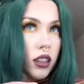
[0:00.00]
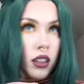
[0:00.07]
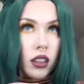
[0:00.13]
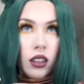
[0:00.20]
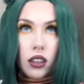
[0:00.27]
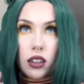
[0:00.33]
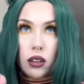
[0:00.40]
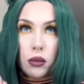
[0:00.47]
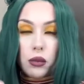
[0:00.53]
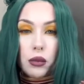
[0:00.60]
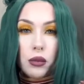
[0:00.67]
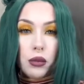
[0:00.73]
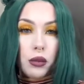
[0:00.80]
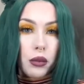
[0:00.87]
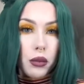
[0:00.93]
And they're
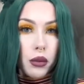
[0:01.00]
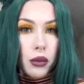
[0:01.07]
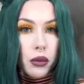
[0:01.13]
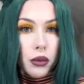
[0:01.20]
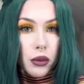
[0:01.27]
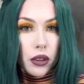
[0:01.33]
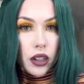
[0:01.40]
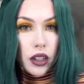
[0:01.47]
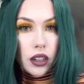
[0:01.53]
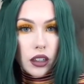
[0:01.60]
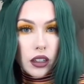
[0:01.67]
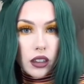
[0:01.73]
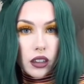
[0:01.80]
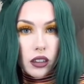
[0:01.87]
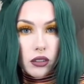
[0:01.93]

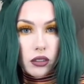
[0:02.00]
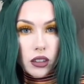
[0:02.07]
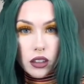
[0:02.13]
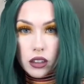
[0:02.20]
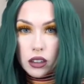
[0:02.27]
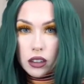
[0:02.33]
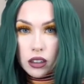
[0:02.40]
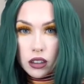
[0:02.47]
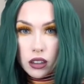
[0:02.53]
pretty even.